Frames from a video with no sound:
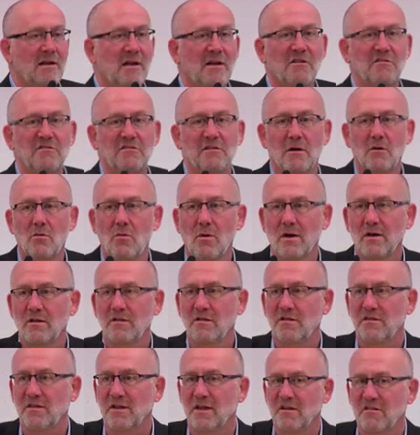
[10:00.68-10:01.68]
So one of
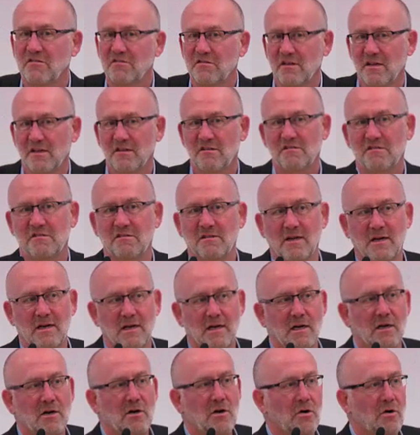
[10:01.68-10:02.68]
the things that's
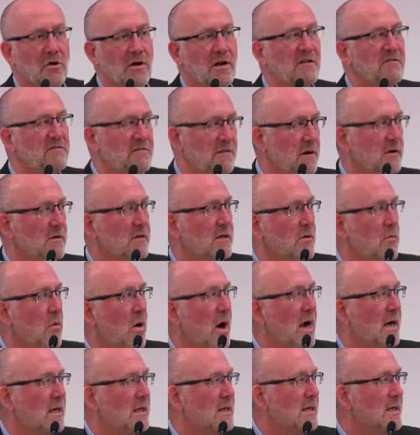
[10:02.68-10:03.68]
occurring fairly
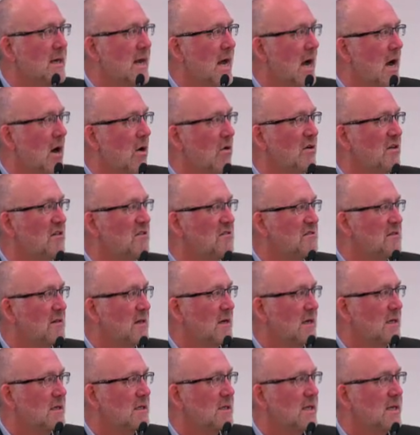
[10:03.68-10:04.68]
widely now is
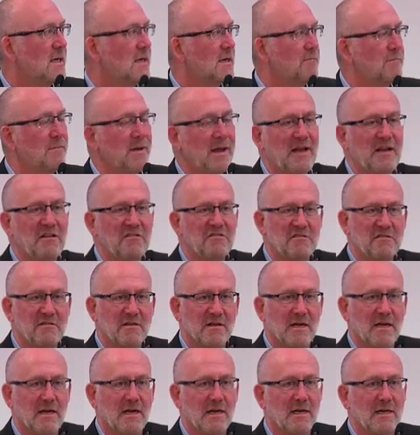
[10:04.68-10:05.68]
clinic-based
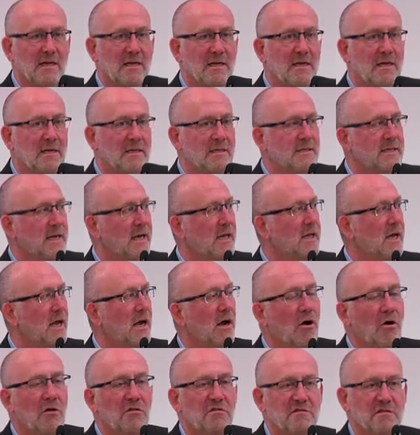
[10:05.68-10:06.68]

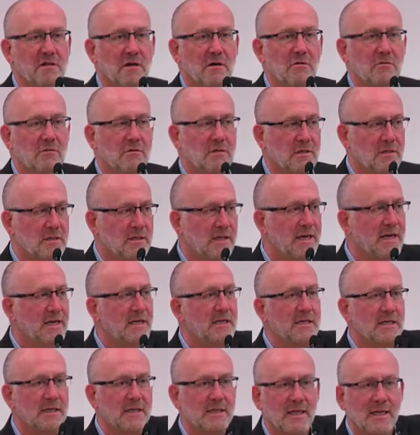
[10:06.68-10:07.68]
telehealth, so
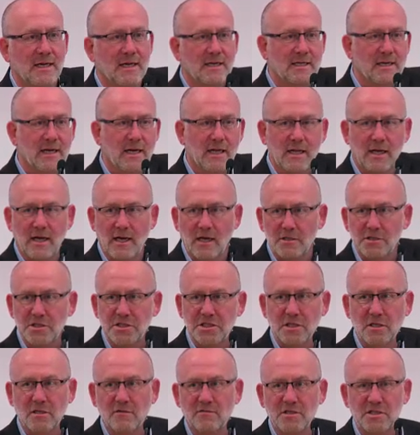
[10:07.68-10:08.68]
clinic-to-clinic telehealth
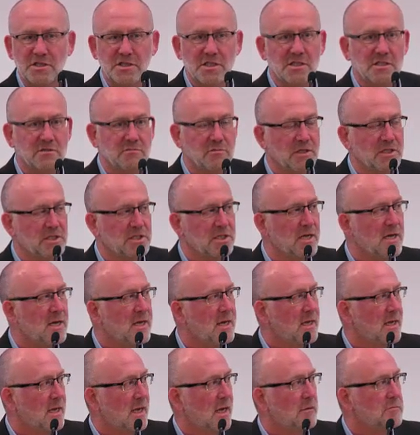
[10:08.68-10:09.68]
services, which
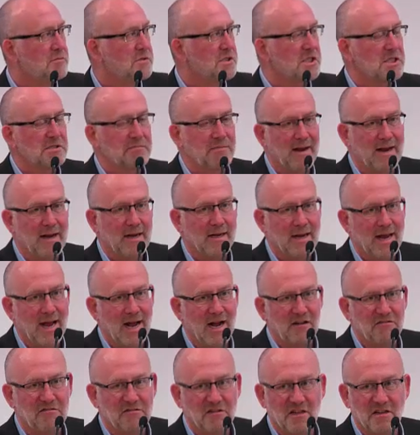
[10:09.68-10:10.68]
helps expand
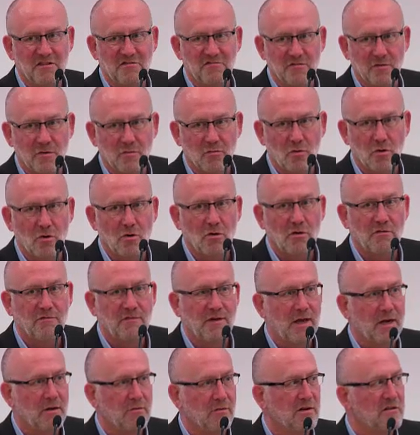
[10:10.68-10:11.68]
access for rural
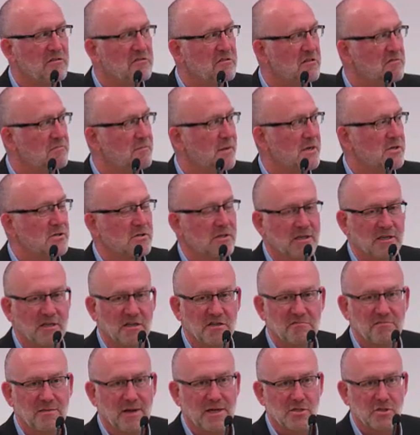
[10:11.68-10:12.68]
veterans, especially to
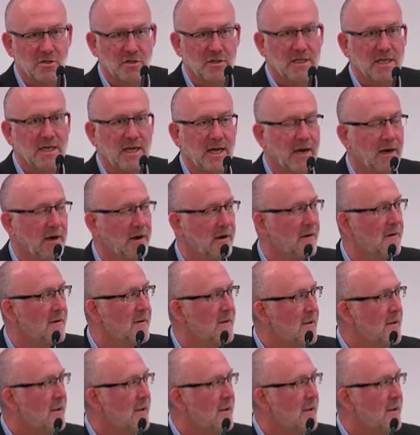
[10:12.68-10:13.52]
specialty care.